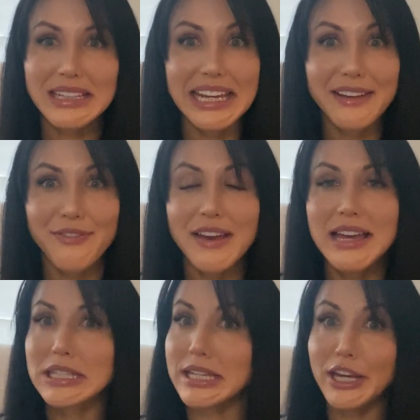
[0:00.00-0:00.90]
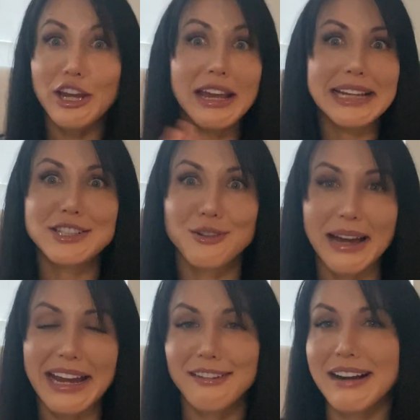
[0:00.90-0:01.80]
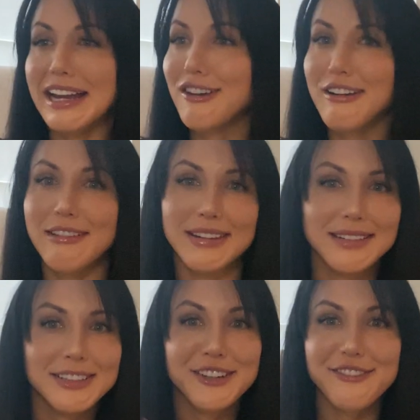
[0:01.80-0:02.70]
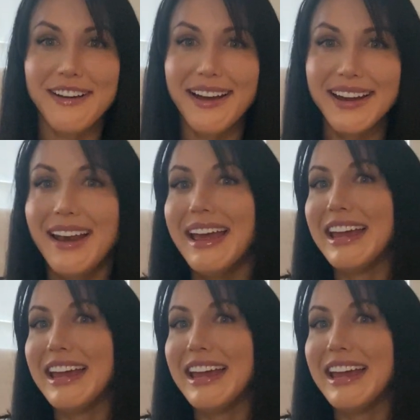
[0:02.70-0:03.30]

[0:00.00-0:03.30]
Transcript: if, say, it's great, right? Gravy, you're fine.